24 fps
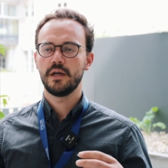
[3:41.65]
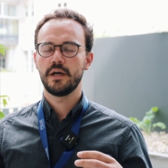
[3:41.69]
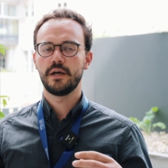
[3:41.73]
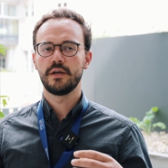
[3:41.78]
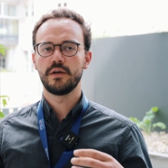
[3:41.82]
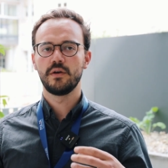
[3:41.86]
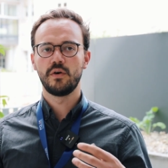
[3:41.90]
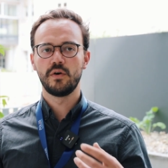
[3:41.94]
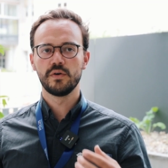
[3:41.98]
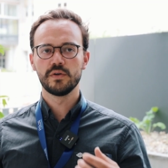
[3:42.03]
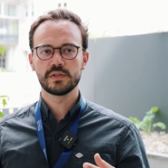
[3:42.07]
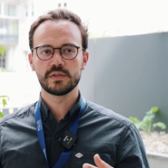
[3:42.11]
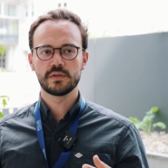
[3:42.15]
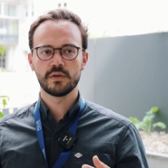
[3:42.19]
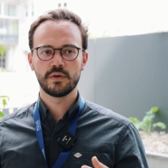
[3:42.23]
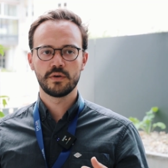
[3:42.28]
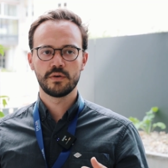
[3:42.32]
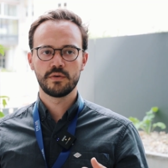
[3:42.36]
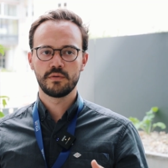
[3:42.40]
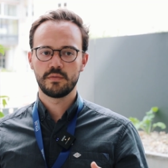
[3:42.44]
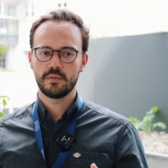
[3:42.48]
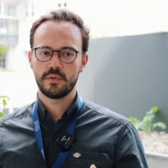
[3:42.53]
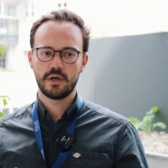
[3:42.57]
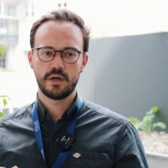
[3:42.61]
and
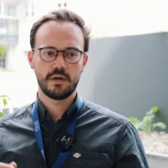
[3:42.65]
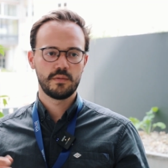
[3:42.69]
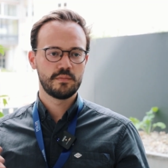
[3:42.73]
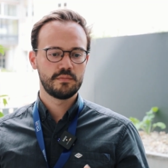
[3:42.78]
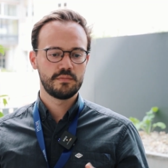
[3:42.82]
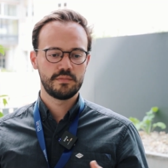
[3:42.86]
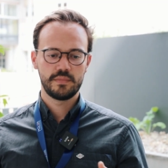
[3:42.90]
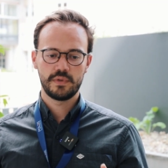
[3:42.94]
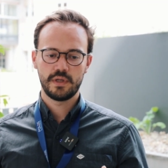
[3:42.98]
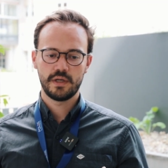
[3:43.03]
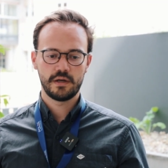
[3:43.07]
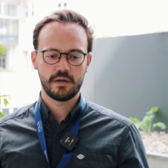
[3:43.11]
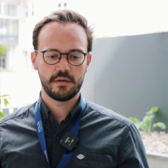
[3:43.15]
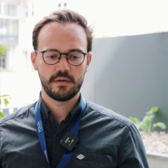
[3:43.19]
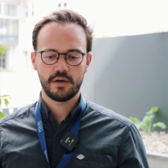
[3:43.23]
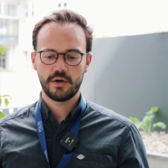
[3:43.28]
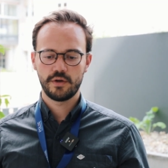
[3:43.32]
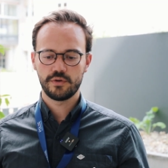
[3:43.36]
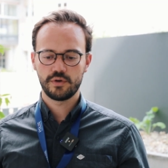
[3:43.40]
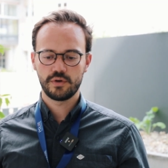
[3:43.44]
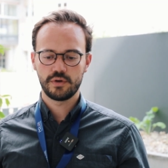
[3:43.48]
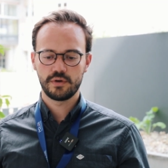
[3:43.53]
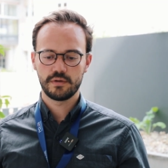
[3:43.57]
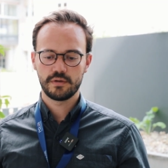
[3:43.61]
also um, yeah,
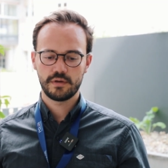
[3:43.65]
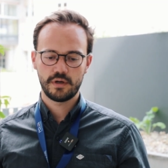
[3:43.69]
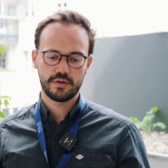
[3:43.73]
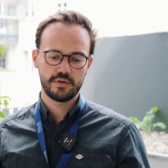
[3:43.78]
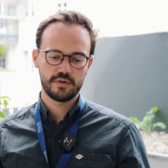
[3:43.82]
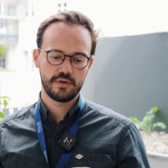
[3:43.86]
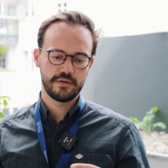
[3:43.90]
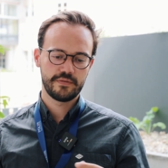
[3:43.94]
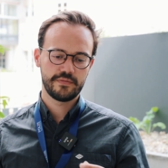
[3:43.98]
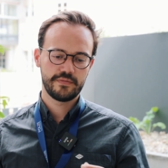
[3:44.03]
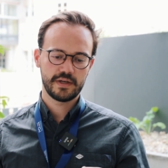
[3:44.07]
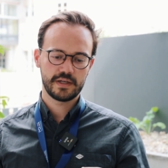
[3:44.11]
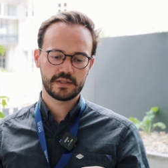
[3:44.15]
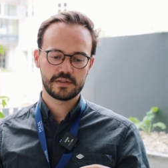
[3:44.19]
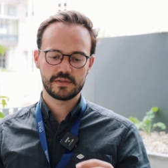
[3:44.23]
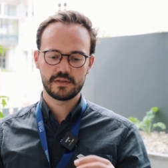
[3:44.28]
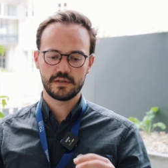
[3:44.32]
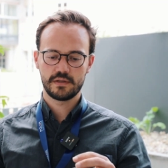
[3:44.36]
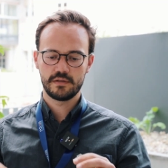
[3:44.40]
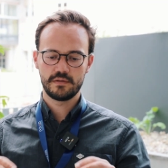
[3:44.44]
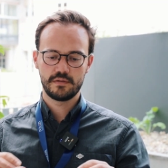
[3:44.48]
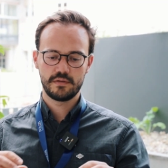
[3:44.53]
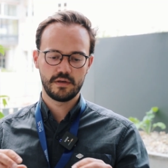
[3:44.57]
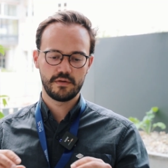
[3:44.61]
other, other effects
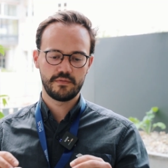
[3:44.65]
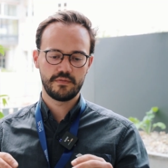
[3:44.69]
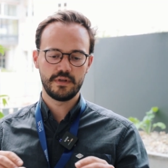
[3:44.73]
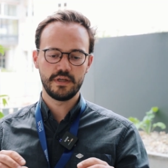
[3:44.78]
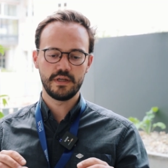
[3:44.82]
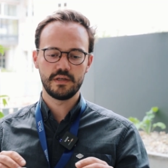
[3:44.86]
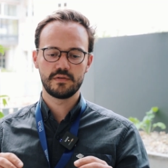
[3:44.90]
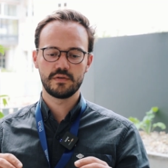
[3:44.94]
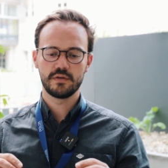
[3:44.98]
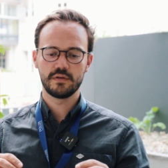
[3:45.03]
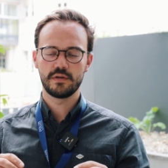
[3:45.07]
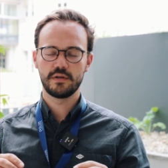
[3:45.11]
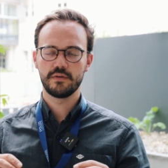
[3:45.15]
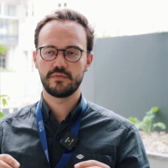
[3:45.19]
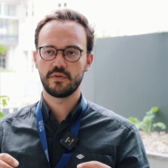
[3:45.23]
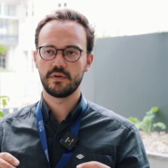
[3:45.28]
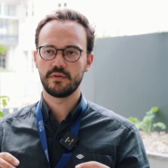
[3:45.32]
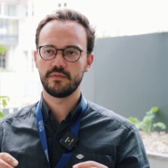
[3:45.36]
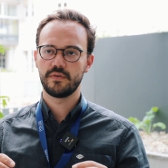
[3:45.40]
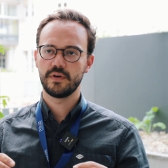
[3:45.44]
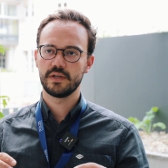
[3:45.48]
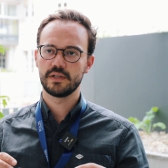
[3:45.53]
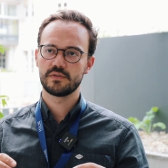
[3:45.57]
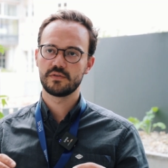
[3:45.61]
that, that lead to
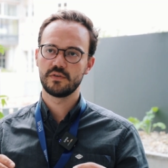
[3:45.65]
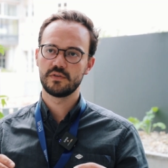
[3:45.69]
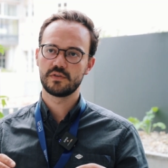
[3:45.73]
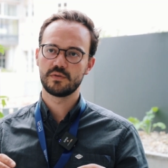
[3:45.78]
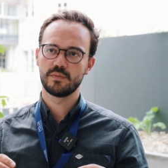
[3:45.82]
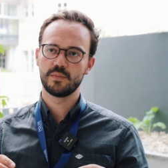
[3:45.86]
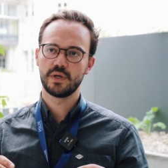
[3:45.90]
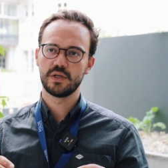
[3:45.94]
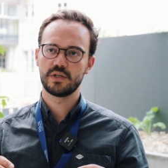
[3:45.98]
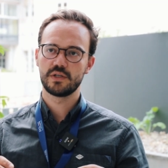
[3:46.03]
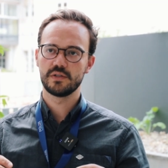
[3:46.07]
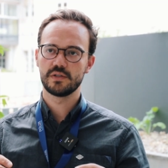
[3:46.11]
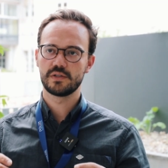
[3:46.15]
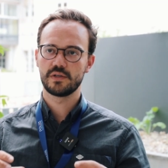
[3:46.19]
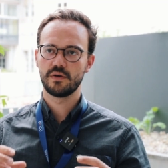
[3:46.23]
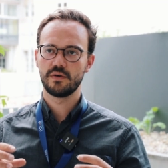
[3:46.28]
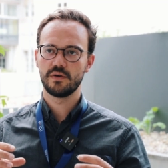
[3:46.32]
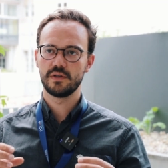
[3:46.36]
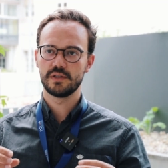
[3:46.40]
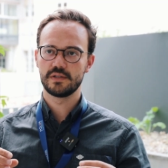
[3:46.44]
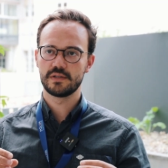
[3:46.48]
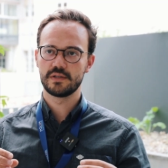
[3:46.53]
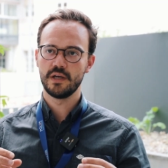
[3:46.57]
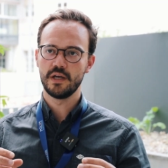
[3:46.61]
different phase transformations. So
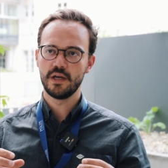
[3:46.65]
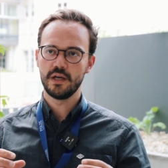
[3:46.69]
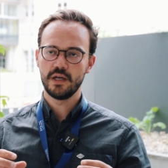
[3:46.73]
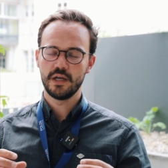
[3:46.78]
it's,